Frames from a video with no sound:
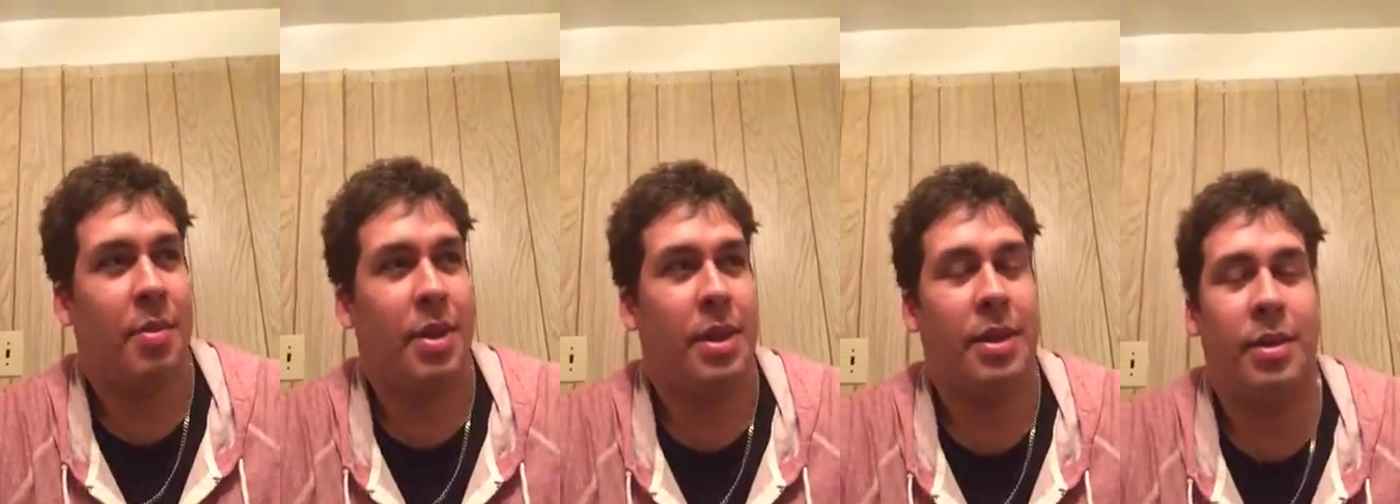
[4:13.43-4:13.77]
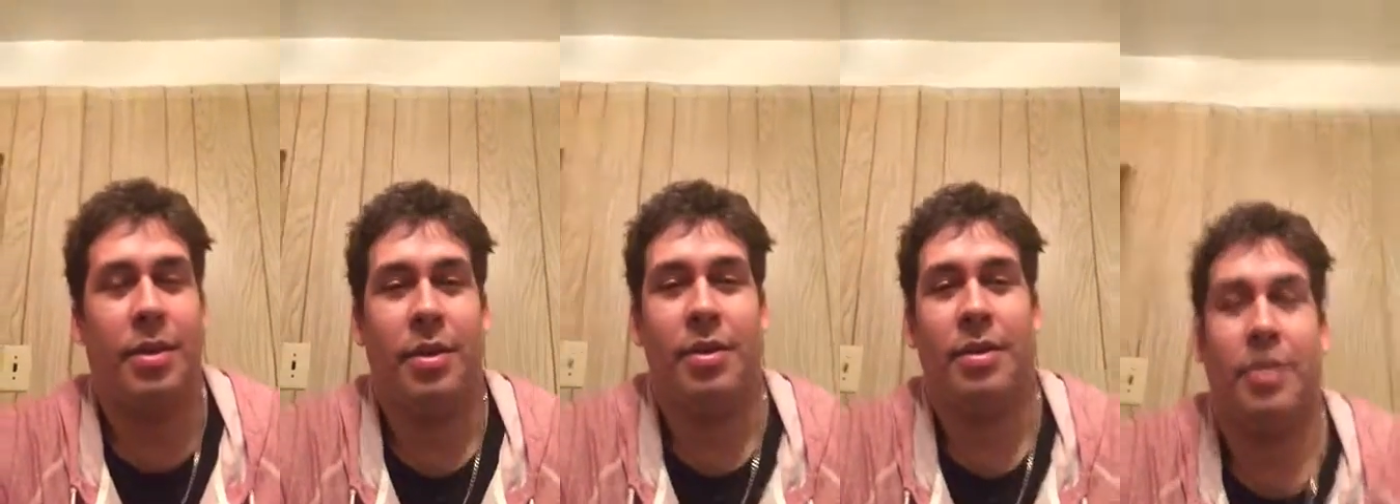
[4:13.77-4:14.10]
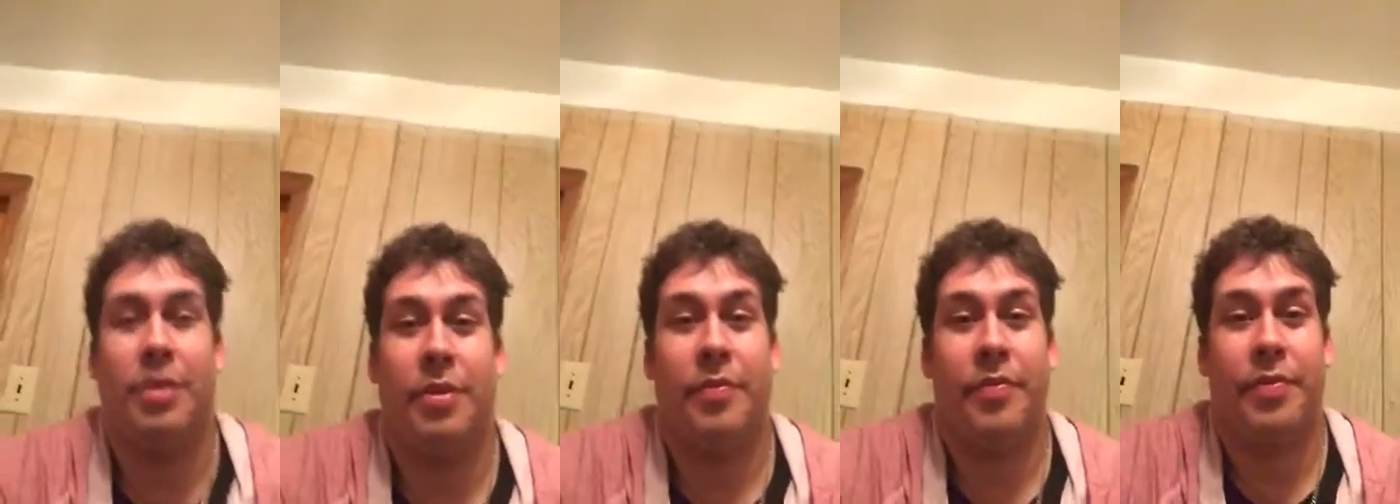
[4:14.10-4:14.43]
But it's
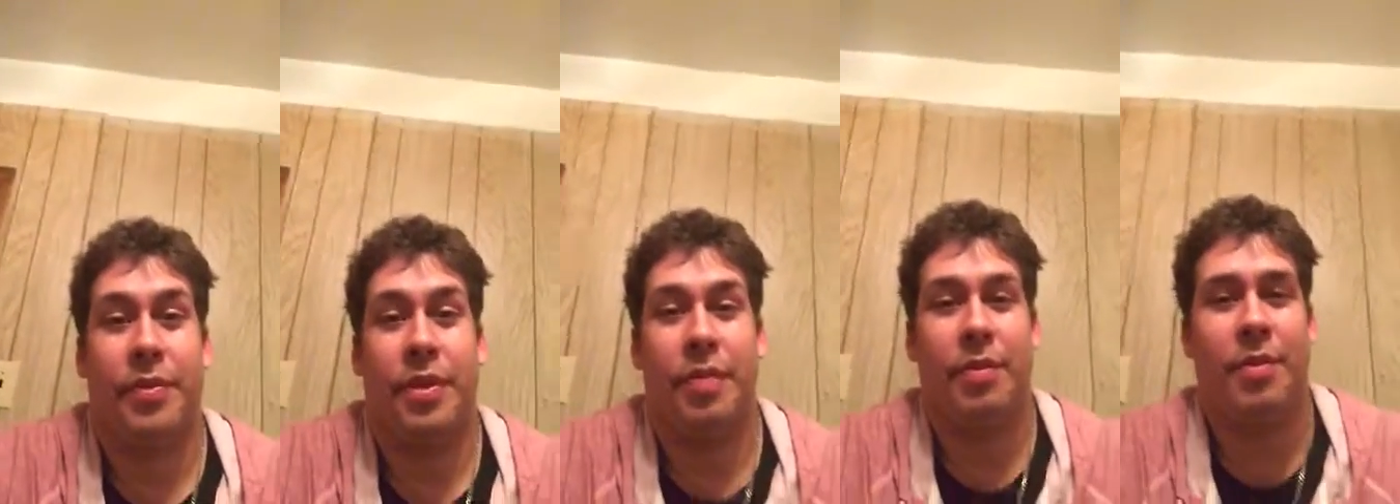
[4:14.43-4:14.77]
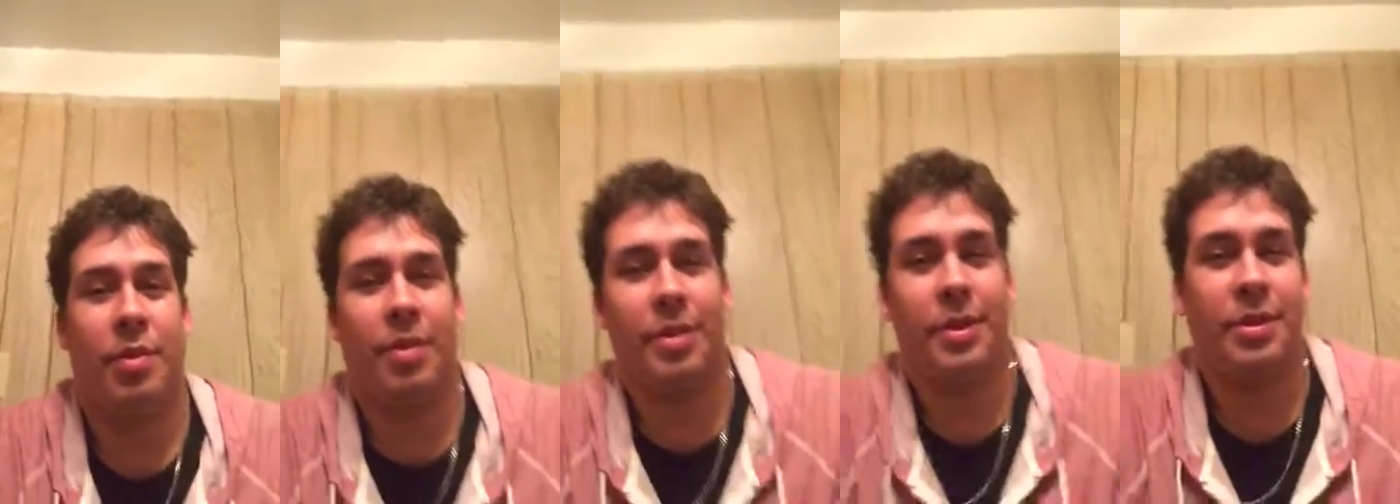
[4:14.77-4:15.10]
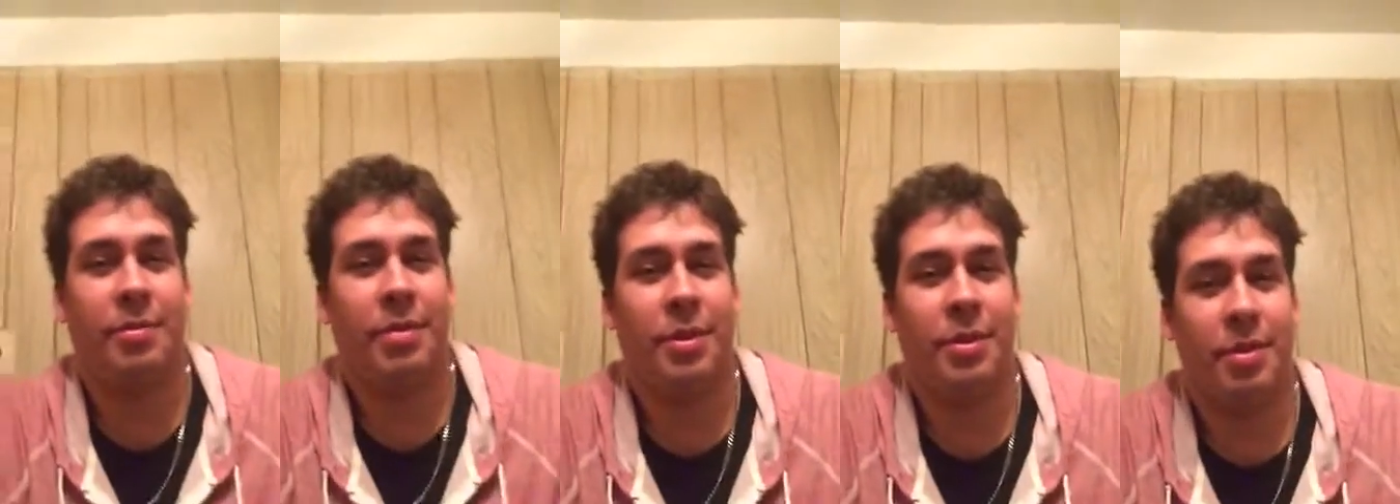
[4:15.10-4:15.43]
also, of course,
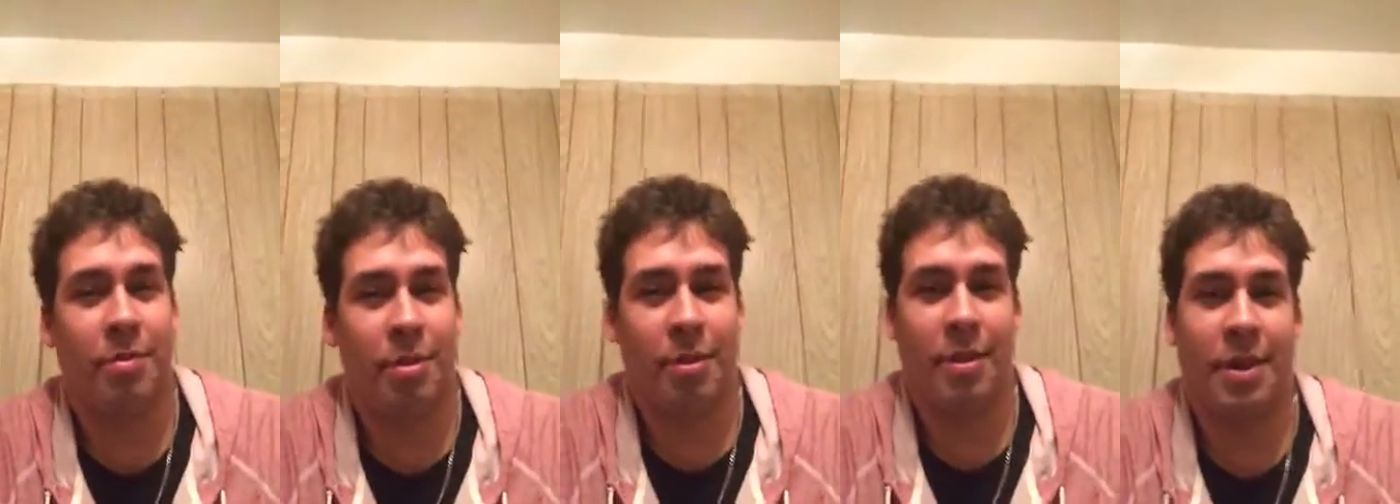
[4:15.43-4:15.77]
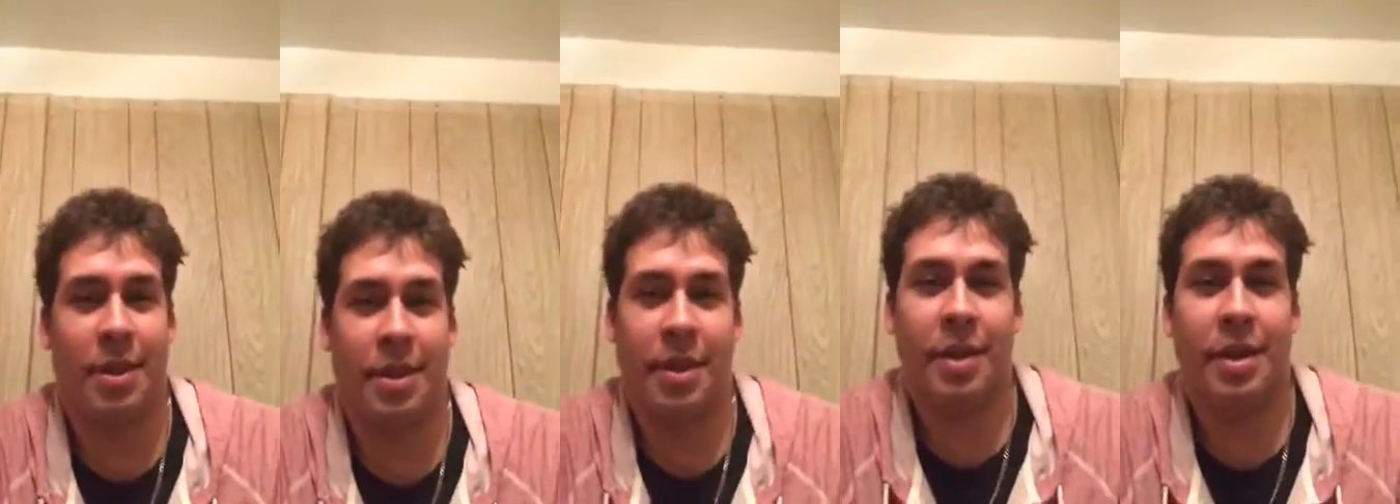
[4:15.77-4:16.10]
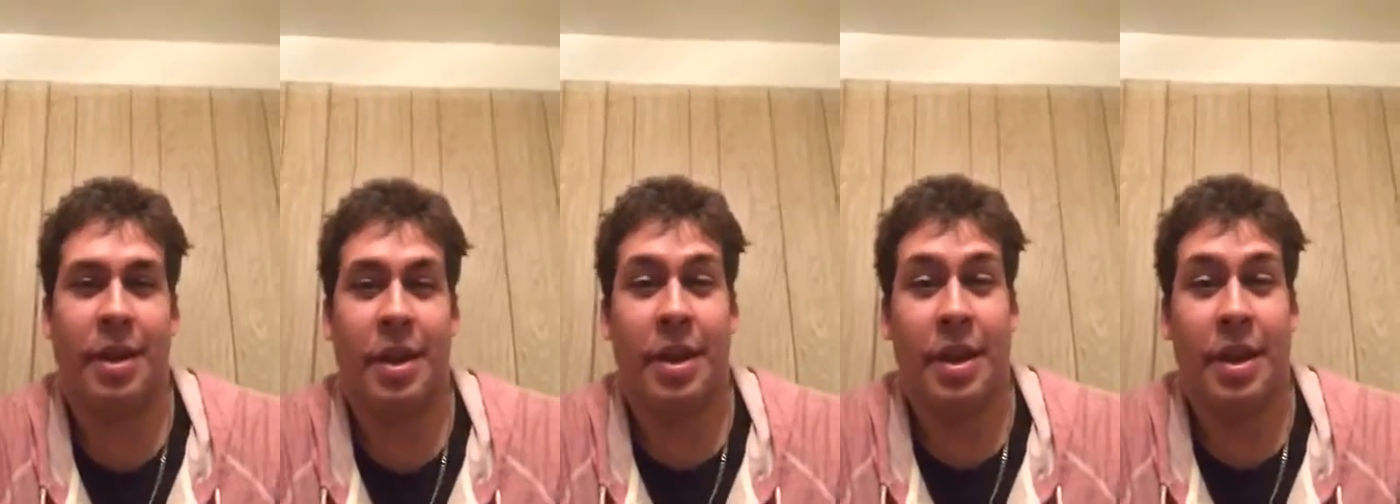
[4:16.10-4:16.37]
the most important thing,